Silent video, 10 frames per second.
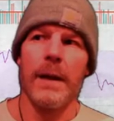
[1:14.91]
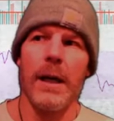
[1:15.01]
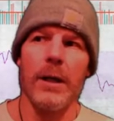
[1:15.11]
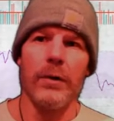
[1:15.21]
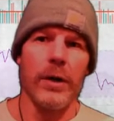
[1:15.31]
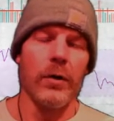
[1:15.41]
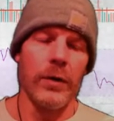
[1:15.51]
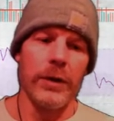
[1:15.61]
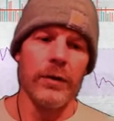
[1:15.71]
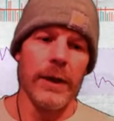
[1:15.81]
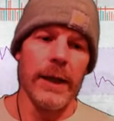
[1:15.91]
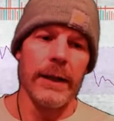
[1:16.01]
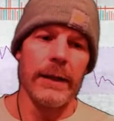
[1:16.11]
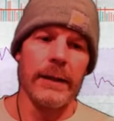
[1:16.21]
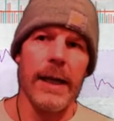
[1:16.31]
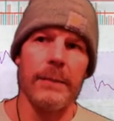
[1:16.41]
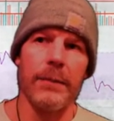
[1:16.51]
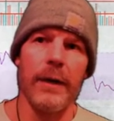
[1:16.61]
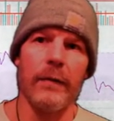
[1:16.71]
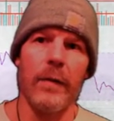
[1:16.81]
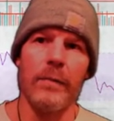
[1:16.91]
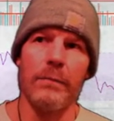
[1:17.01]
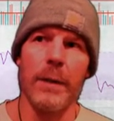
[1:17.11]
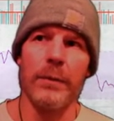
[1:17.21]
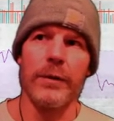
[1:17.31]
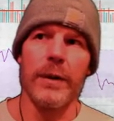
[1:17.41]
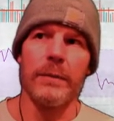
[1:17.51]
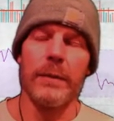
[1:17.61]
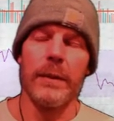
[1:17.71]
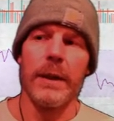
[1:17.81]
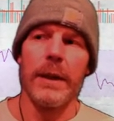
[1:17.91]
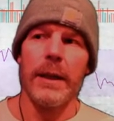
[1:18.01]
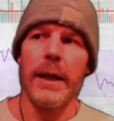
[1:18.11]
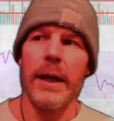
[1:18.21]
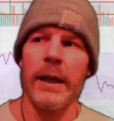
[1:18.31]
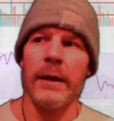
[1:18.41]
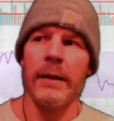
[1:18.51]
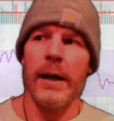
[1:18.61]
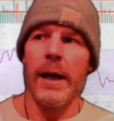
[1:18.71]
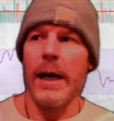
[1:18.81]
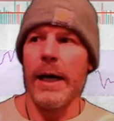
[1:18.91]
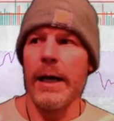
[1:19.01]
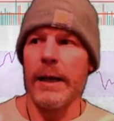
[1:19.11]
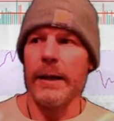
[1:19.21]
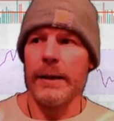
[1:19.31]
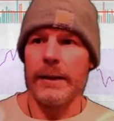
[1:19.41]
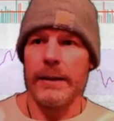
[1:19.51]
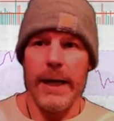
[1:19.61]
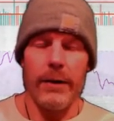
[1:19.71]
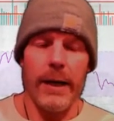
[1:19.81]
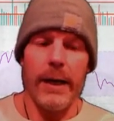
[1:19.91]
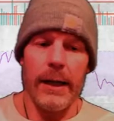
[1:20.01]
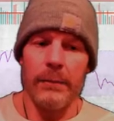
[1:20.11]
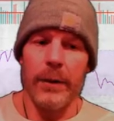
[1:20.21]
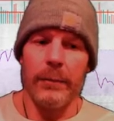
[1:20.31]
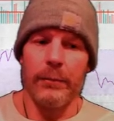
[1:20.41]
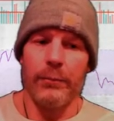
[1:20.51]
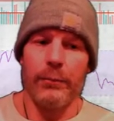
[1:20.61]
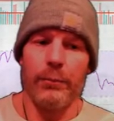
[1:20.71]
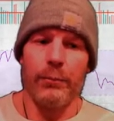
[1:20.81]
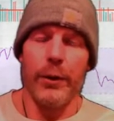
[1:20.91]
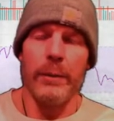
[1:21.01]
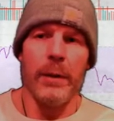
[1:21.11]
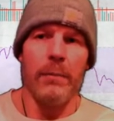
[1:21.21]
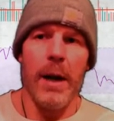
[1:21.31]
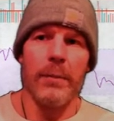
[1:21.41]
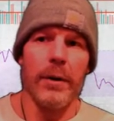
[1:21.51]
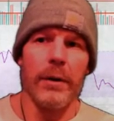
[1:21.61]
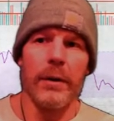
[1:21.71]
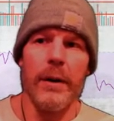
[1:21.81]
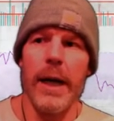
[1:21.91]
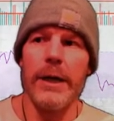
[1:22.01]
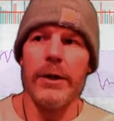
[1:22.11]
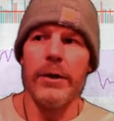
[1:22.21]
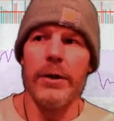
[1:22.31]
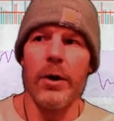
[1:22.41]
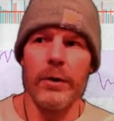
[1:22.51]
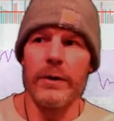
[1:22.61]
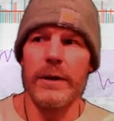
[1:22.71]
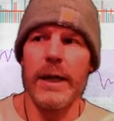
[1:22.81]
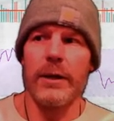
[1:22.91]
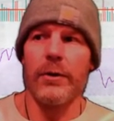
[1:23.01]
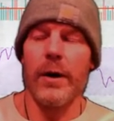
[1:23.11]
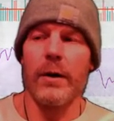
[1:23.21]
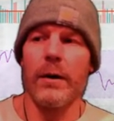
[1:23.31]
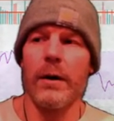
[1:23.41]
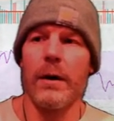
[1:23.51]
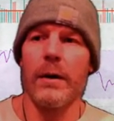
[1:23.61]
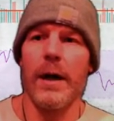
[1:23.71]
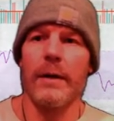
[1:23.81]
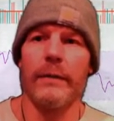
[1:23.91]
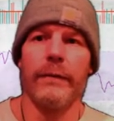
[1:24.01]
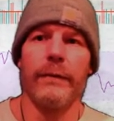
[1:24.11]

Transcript: and you can only do it on the top level membership. And now that I am a premium member, I noticed that there are a lot of